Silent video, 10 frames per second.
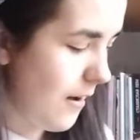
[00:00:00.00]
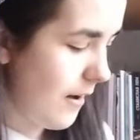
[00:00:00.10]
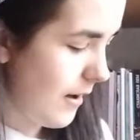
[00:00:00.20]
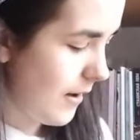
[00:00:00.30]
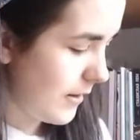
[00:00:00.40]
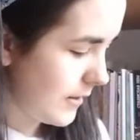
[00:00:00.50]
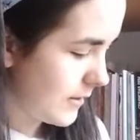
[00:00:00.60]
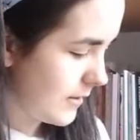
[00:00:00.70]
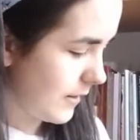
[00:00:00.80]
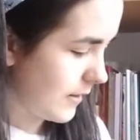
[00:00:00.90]
And
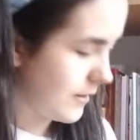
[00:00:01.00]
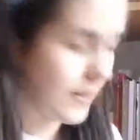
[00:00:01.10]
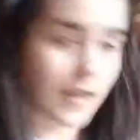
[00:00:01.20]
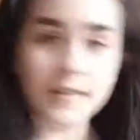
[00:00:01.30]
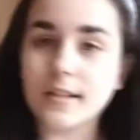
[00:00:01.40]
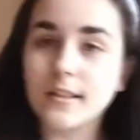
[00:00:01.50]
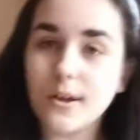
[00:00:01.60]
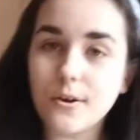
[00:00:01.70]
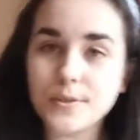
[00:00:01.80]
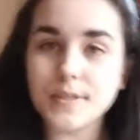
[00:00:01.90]
like kind of
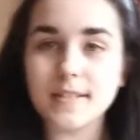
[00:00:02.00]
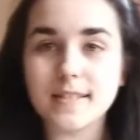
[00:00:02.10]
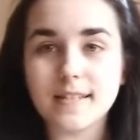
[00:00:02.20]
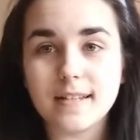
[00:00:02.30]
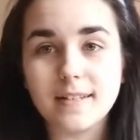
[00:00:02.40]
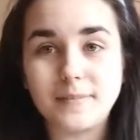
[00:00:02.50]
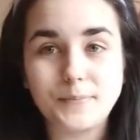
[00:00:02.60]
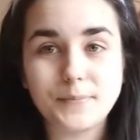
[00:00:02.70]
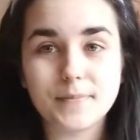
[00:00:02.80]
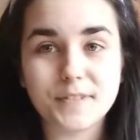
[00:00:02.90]
closing the
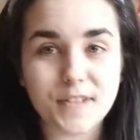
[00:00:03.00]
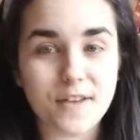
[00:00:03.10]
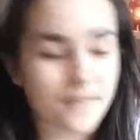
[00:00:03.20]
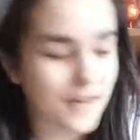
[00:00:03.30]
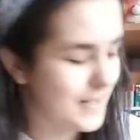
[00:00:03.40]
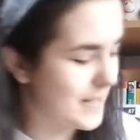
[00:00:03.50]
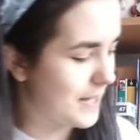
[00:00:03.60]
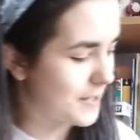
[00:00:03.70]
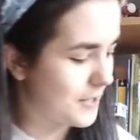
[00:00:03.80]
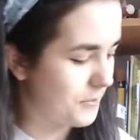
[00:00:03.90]
sci-fi
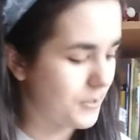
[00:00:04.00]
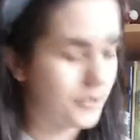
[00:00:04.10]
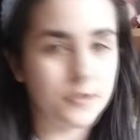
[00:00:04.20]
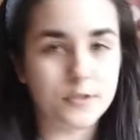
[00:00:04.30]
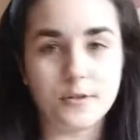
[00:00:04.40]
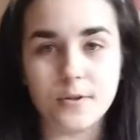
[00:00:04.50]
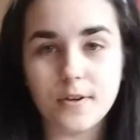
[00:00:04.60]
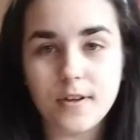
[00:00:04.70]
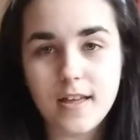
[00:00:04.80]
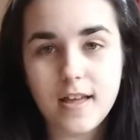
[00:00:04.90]
section, I want to show you
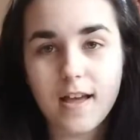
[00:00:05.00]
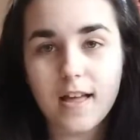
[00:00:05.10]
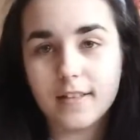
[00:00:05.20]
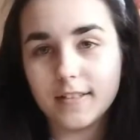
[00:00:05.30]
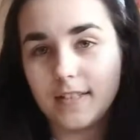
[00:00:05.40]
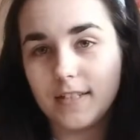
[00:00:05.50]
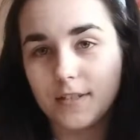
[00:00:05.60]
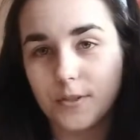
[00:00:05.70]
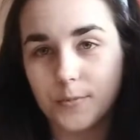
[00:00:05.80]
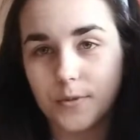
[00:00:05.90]
these
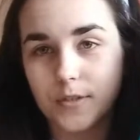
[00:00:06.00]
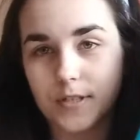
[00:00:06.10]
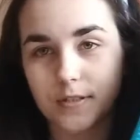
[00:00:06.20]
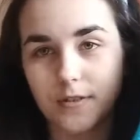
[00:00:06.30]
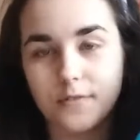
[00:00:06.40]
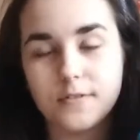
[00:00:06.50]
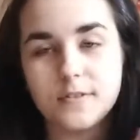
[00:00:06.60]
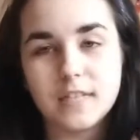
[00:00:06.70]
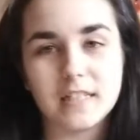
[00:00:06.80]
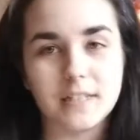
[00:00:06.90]
2 books. I've
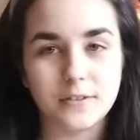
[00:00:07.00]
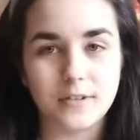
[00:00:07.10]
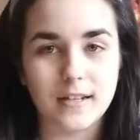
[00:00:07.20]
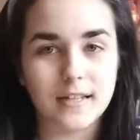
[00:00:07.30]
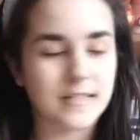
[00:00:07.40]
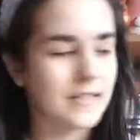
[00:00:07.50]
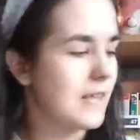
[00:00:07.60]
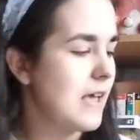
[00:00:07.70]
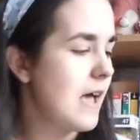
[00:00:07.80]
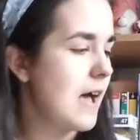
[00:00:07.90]
started to
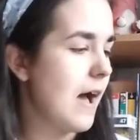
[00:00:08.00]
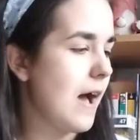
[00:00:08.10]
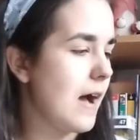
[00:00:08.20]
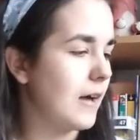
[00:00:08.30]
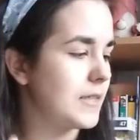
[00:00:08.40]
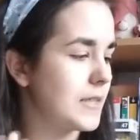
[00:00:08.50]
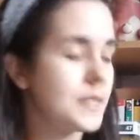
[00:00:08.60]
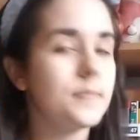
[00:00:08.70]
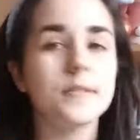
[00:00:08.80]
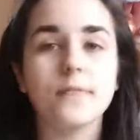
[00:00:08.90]
collecting the
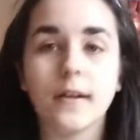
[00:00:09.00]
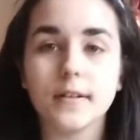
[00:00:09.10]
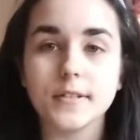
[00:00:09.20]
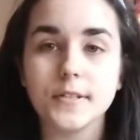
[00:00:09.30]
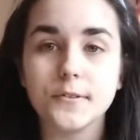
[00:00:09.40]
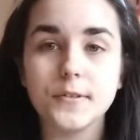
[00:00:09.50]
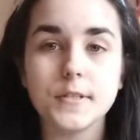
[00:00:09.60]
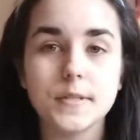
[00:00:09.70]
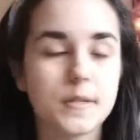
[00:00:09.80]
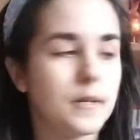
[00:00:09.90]
Timmy's File
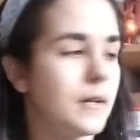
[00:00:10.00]
series